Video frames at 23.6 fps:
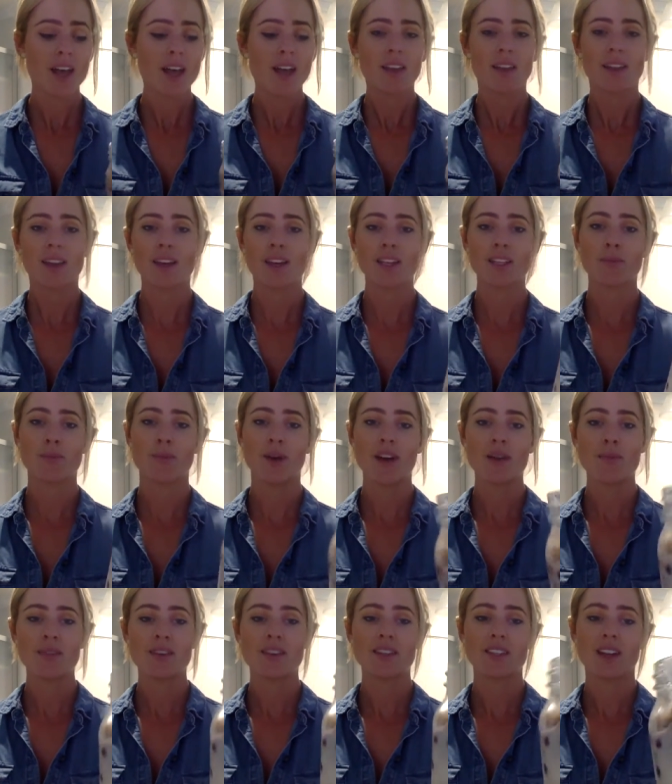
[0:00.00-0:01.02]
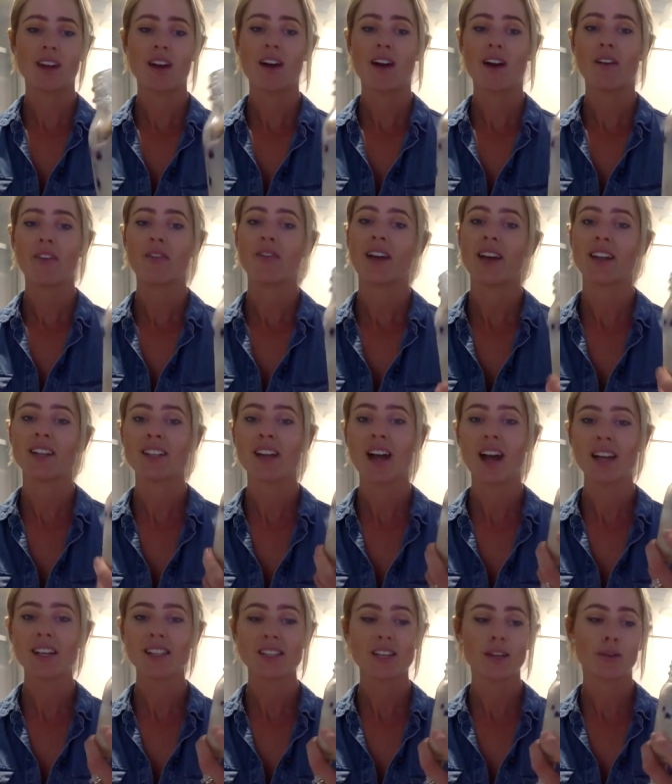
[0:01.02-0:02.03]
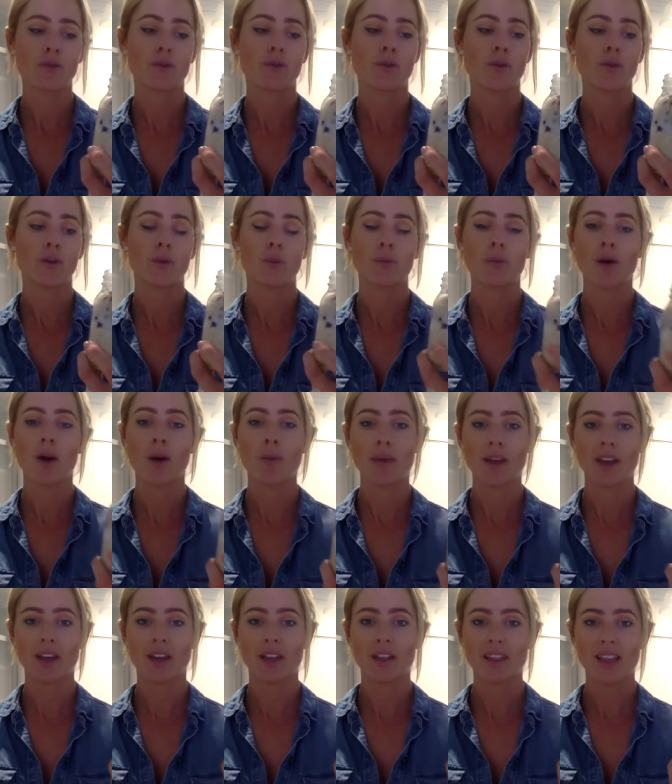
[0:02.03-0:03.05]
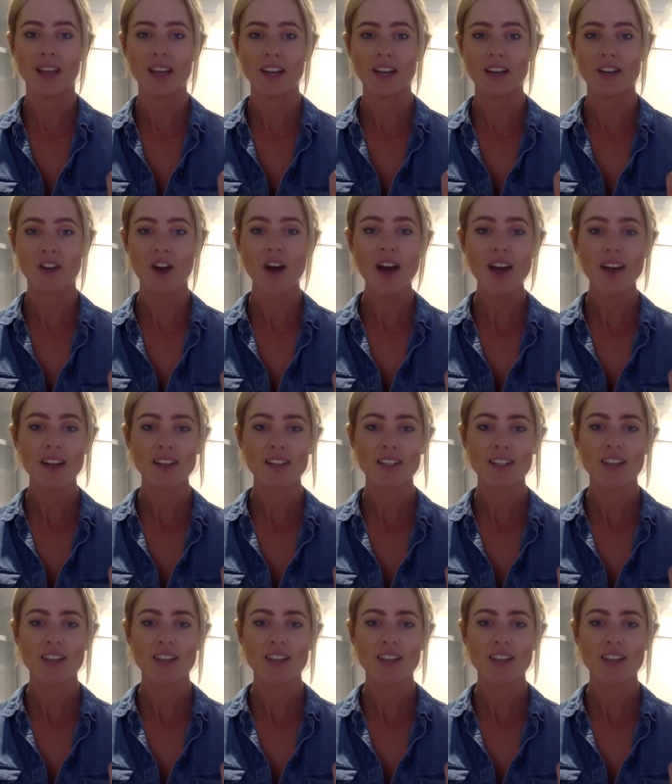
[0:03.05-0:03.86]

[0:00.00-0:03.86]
These babies are fantastic for prepping late at night